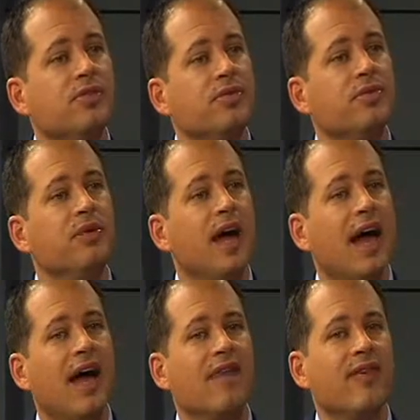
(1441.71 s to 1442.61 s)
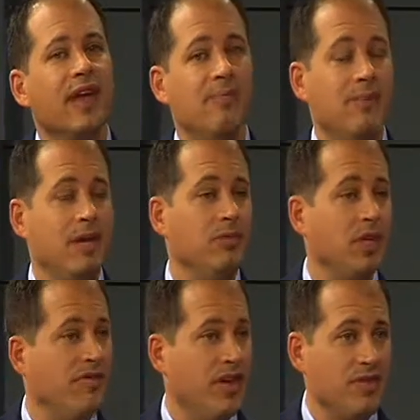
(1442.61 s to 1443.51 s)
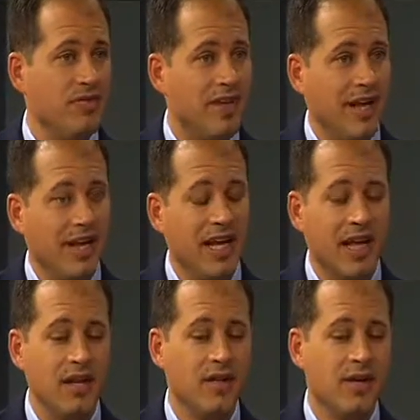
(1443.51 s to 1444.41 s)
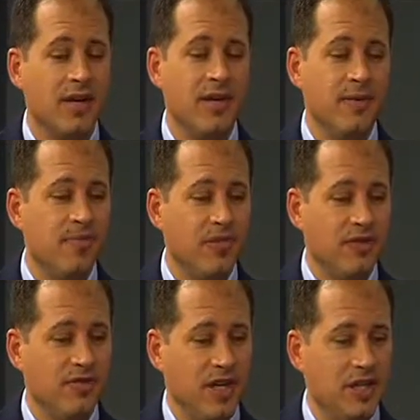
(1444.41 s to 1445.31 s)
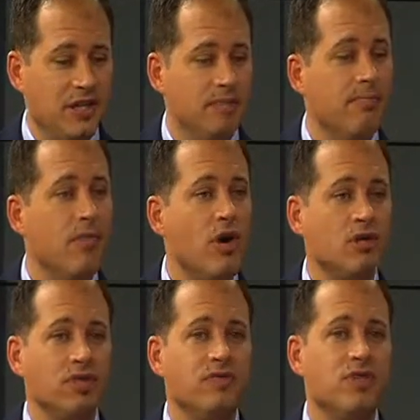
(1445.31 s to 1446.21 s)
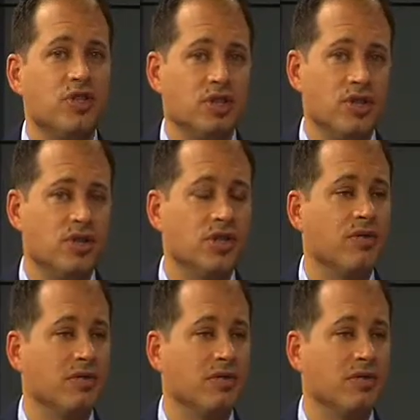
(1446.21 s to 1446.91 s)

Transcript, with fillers: to have a minimally invasive technique. And look, let's face it, most of the surgical